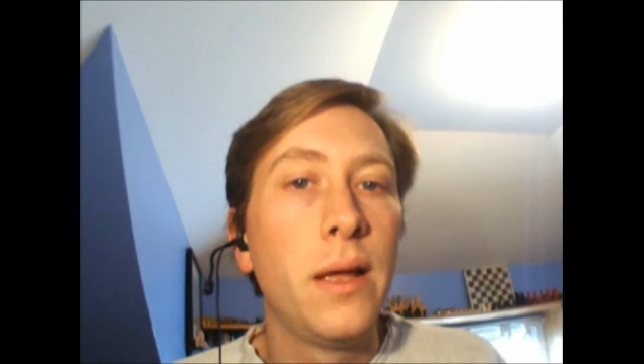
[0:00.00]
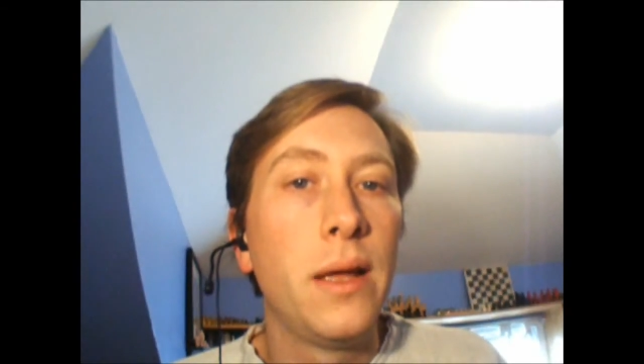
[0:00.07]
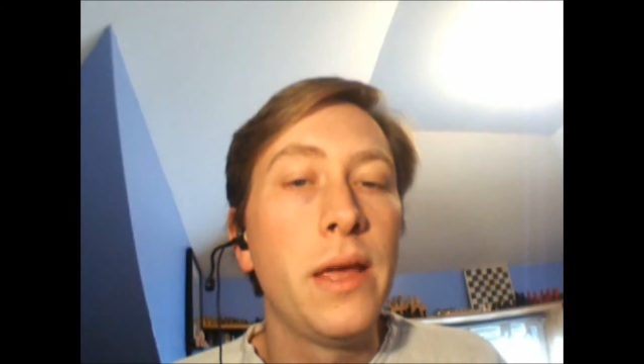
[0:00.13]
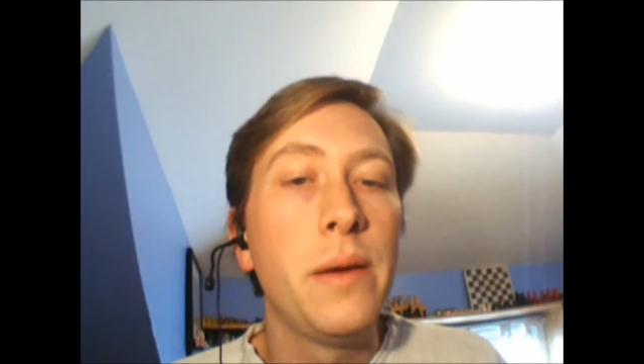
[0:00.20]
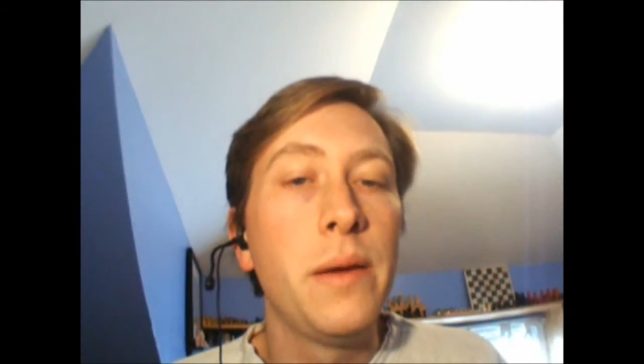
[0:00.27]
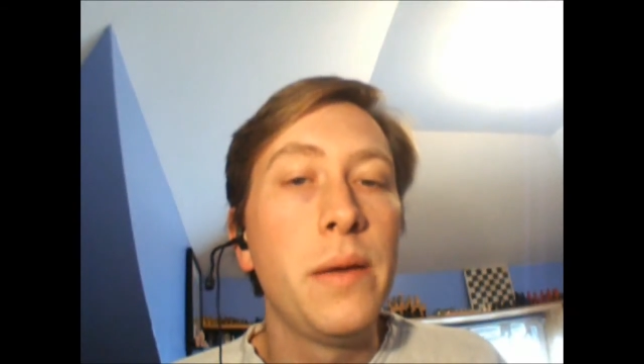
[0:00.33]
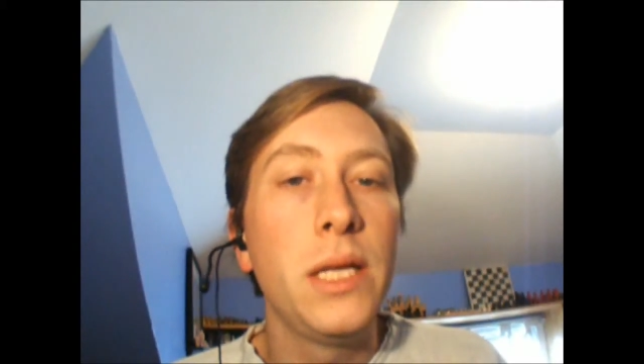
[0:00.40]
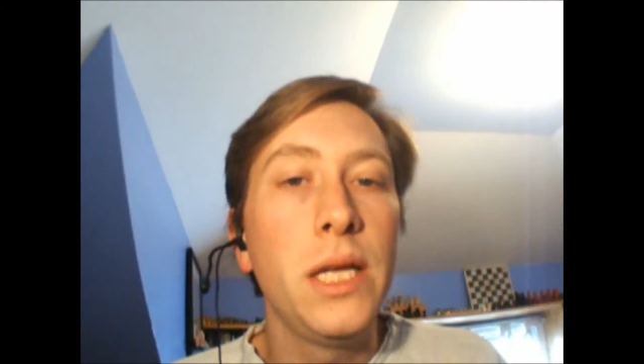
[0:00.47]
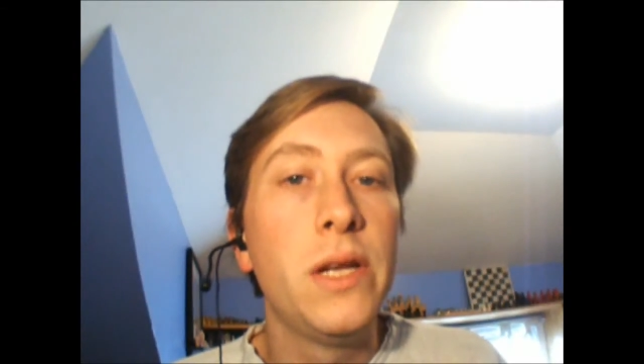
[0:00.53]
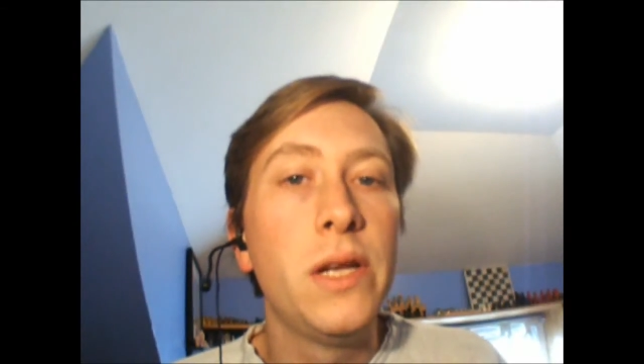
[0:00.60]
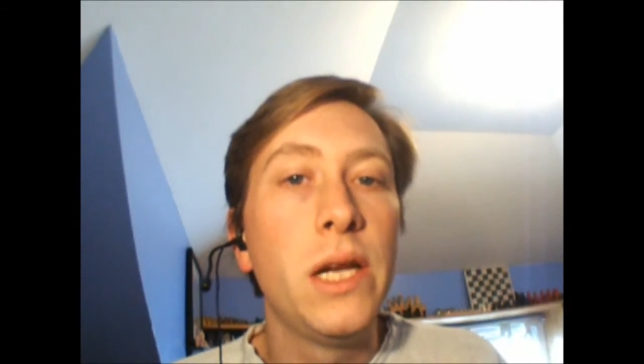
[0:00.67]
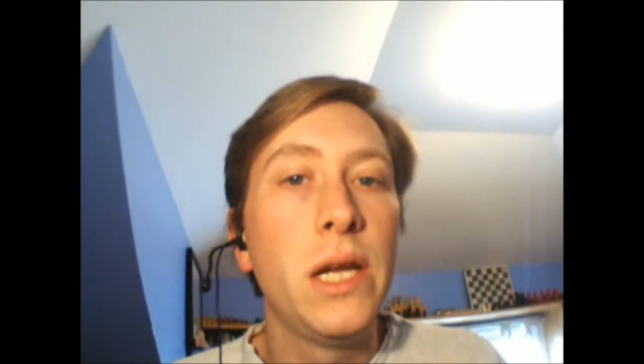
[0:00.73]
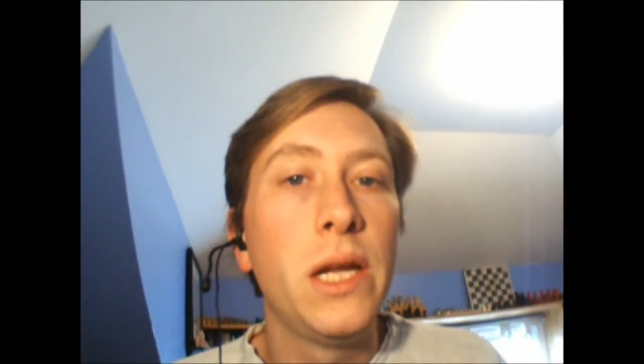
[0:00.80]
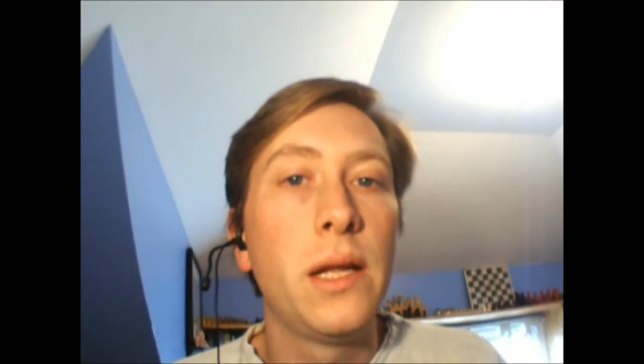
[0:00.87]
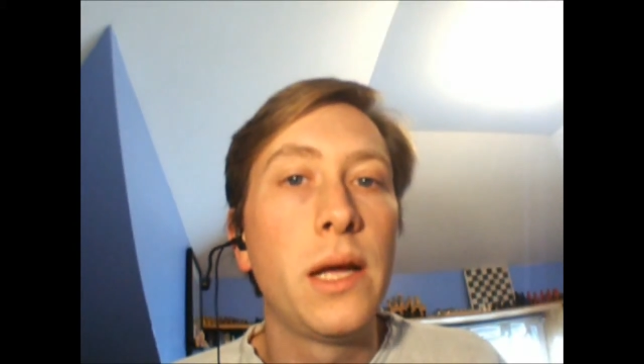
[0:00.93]
They believe
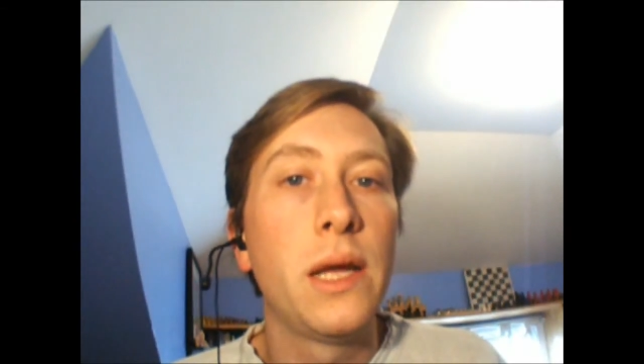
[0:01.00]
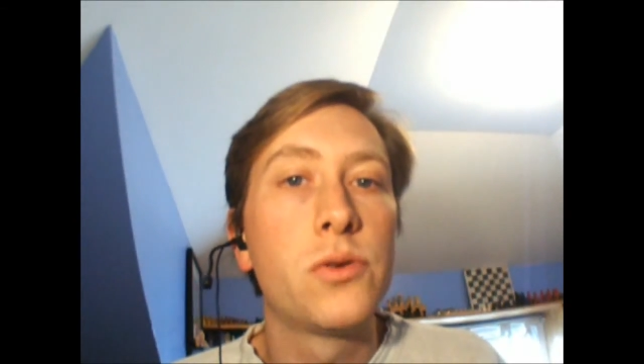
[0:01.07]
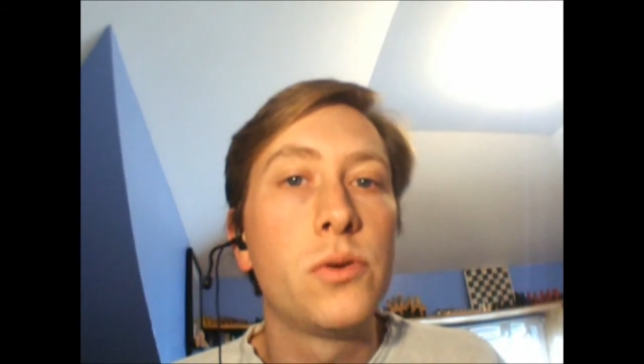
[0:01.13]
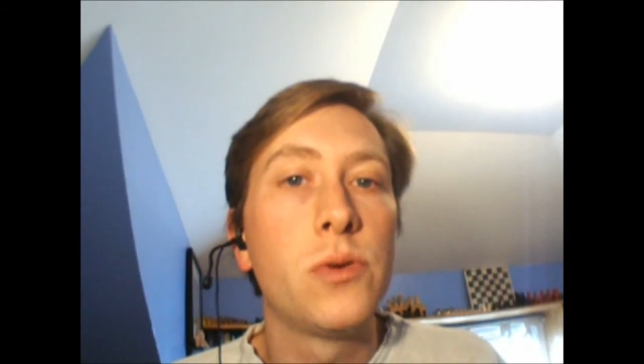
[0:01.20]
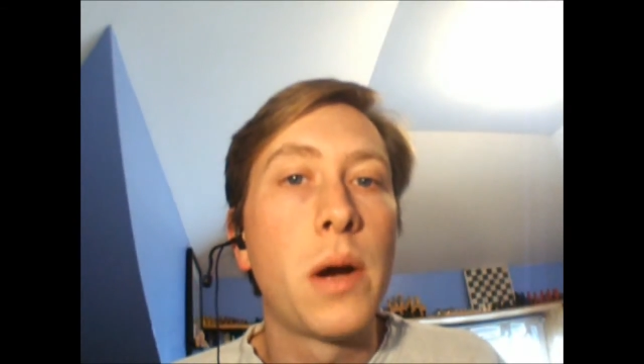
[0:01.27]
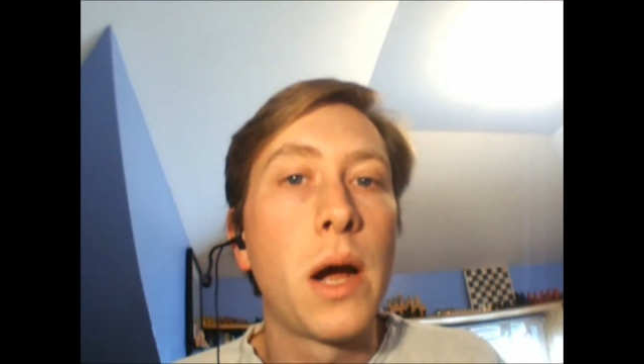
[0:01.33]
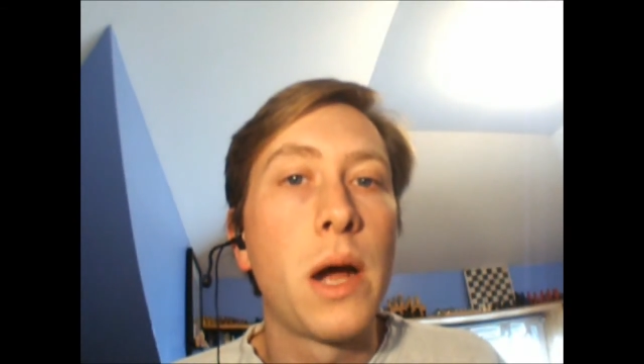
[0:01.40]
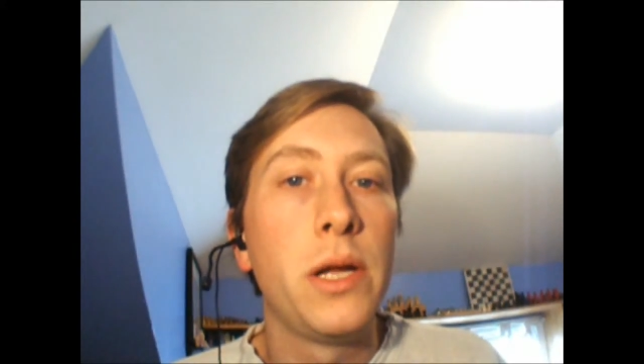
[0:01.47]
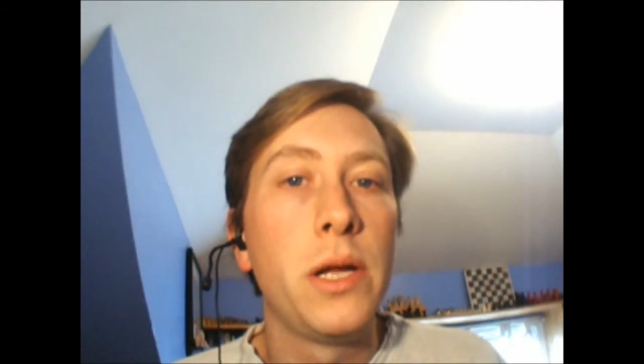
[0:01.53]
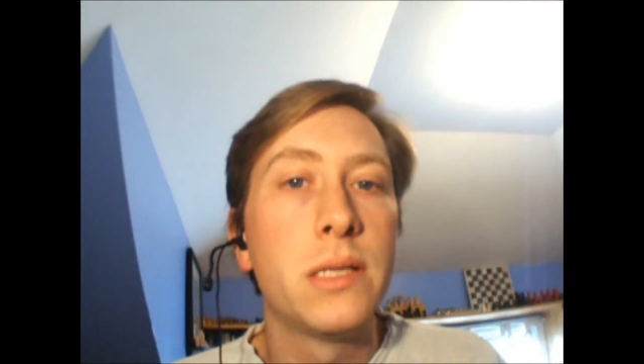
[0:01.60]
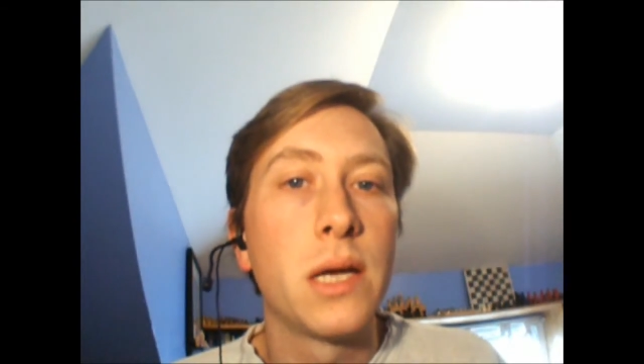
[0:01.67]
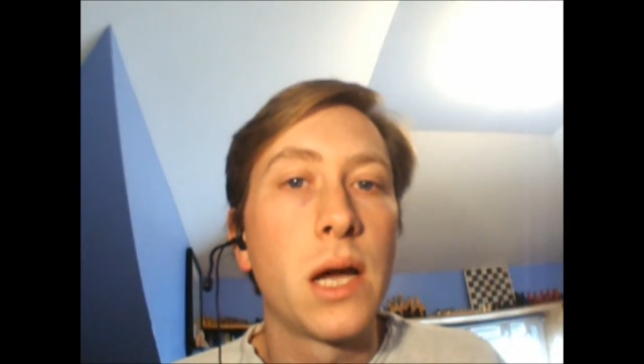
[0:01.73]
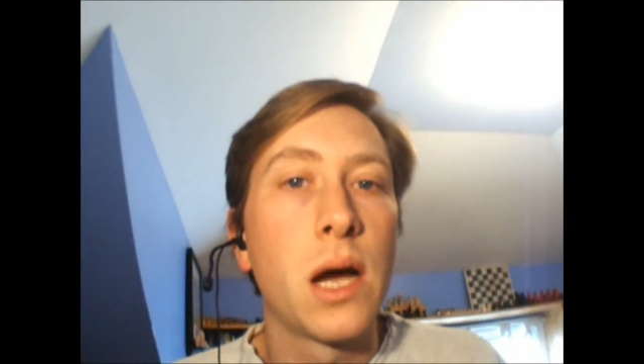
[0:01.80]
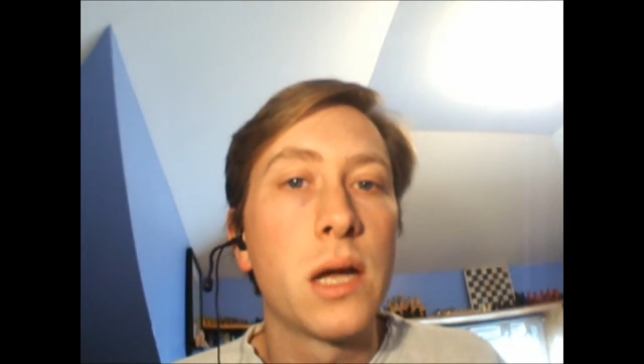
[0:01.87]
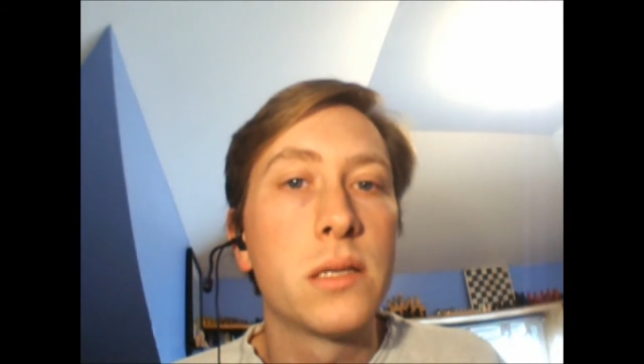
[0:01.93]
in intellectual property
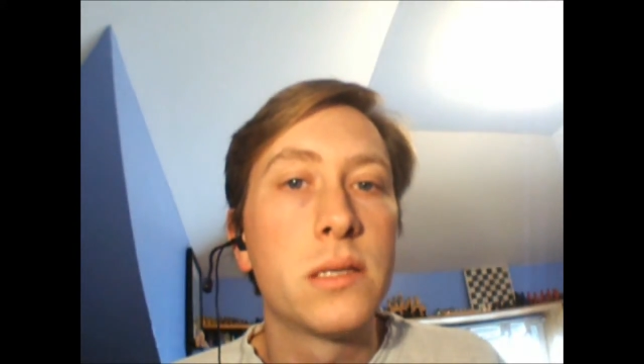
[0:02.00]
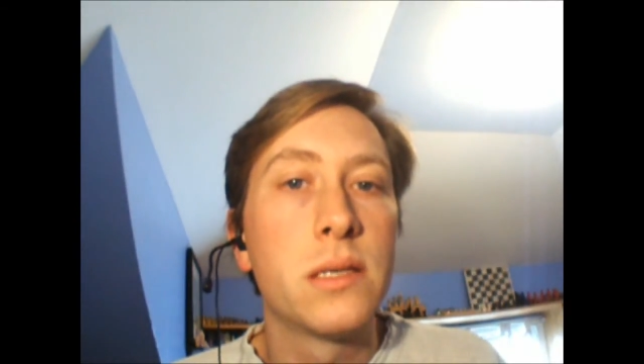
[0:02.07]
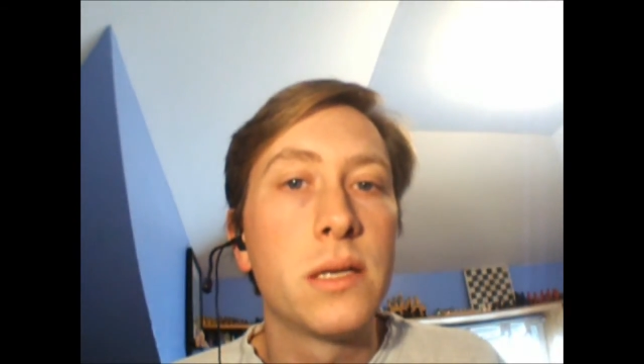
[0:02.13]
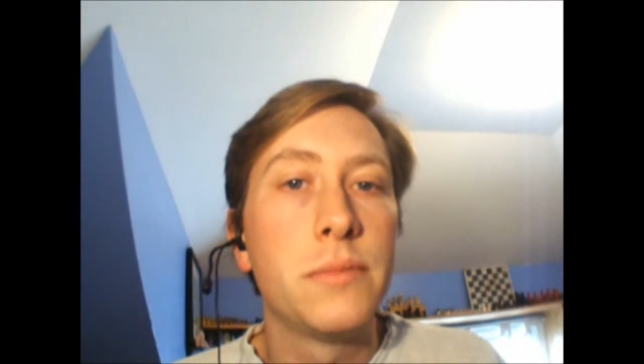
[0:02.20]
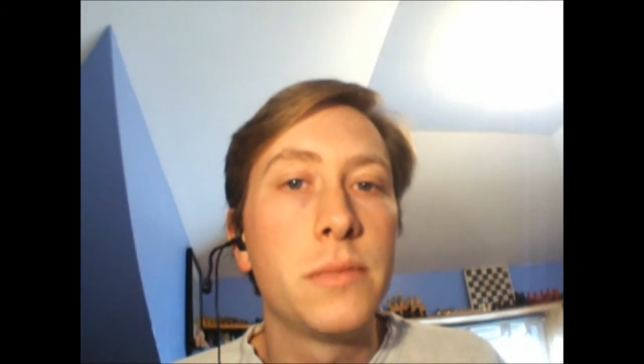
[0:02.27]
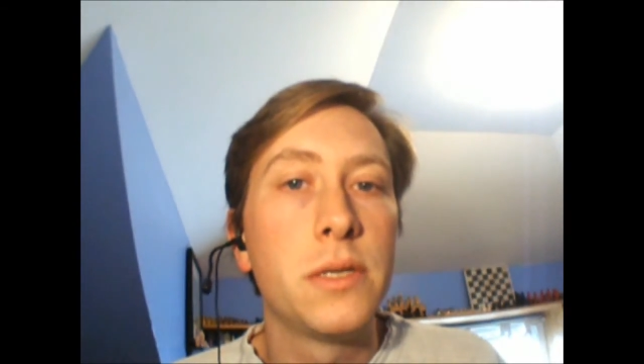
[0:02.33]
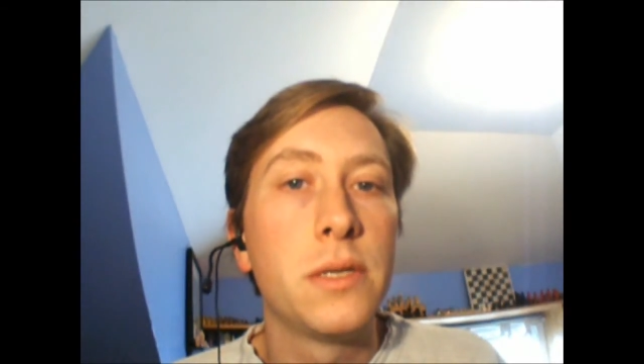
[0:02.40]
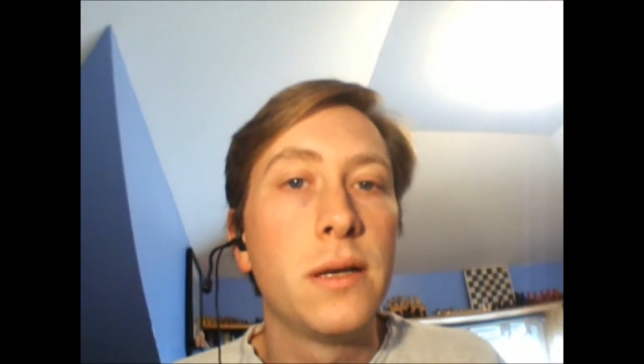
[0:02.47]
as a concept.